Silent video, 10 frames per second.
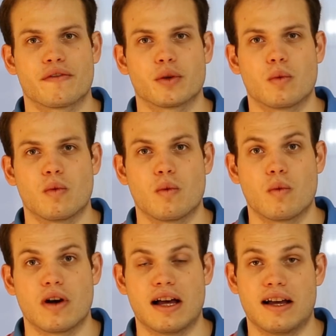with the
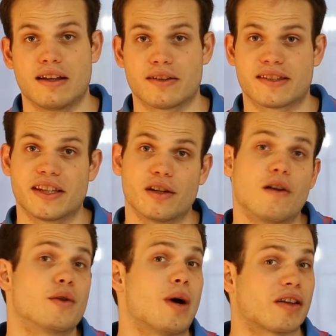
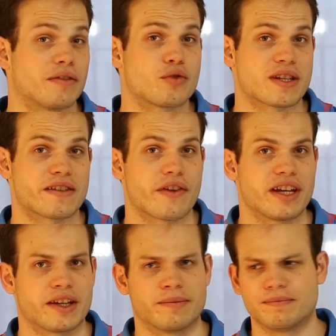CEO of the Wildlife Trust of
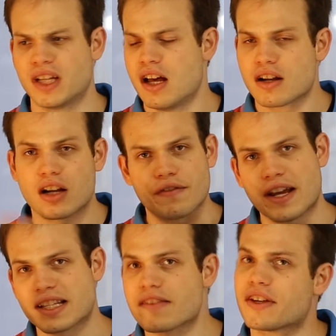India. Not a
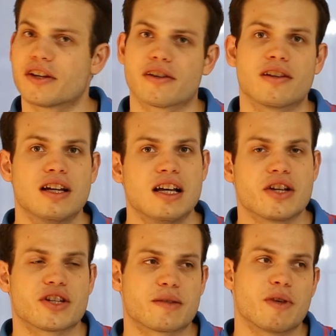fancy video,
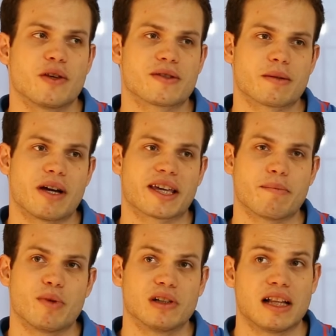just me using my
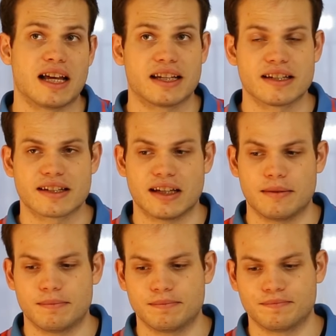gimbal,
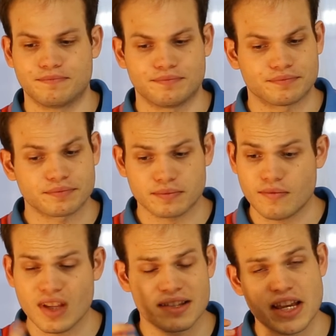and
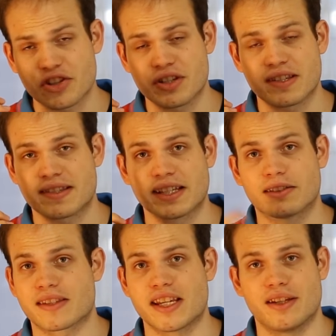it's actually just a
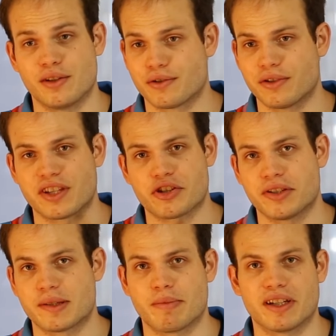single scene, no
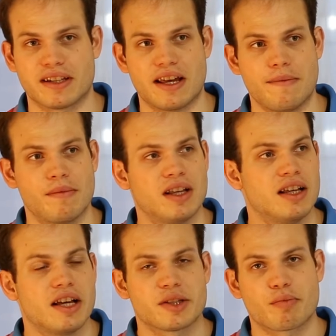transitions, but
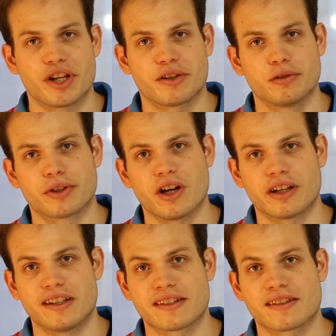it's pretty cool
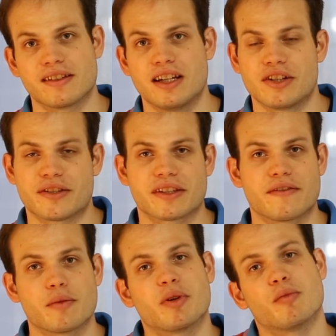regardless, just to
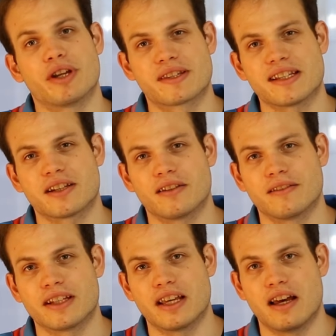give you a bit more insight
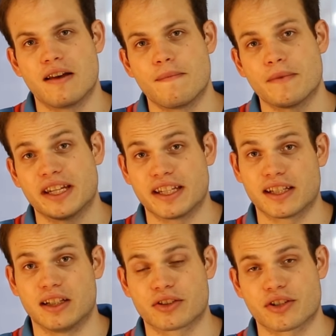on
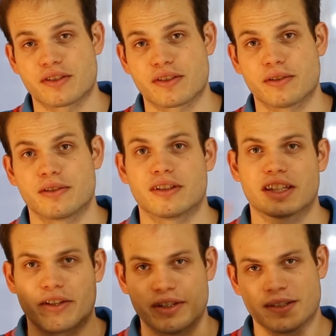Indian culture. So
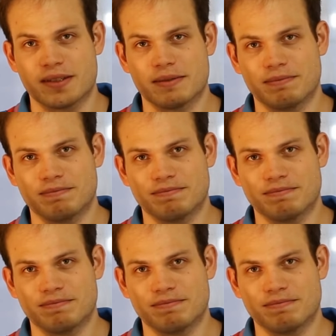here it is.